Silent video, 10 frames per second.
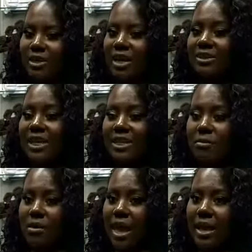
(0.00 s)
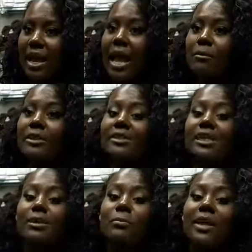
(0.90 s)
I'll take that back. I'm going to say
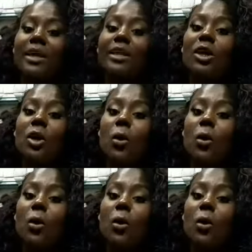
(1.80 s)
depending